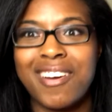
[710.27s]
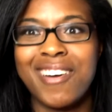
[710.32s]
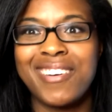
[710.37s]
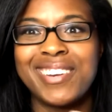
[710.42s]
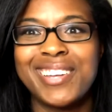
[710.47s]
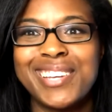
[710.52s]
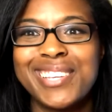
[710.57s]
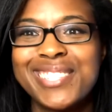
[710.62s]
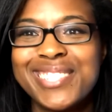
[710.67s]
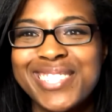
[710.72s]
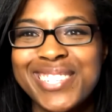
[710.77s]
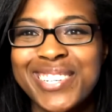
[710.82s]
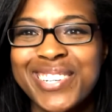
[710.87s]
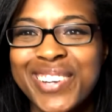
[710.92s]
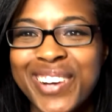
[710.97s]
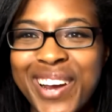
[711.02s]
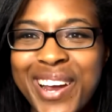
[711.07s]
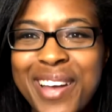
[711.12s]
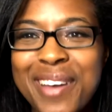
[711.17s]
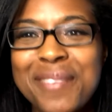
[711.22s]
on
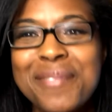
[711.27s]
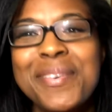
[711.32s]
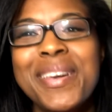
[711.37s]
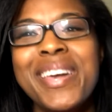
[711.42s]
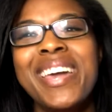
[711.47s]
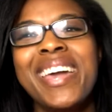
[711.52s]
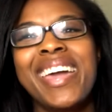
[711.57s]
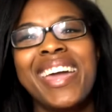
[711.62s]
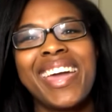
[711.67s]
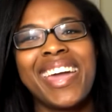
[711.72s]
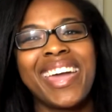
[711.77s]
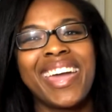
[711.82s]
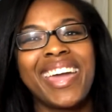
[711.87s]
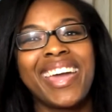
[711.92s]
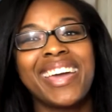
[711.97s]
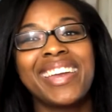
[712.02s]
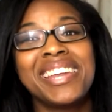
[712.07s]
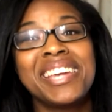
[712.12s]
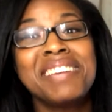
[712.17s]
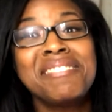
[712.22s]
Instagram,
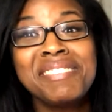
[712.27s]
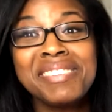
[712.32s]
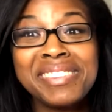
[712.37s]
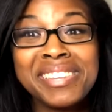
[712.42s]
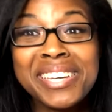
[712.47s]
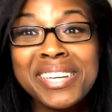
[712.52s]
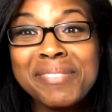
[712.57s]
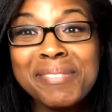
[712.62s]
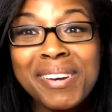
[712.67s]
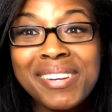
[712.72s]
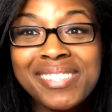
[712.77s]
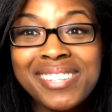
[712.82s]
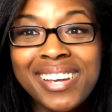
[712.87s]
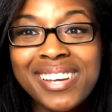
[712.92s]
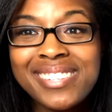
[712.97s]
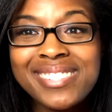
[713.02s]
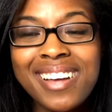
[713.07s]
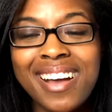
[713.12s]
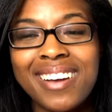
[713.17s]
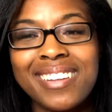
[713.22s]
and even think about
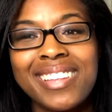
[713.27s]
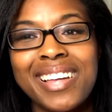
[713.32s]
TikTok.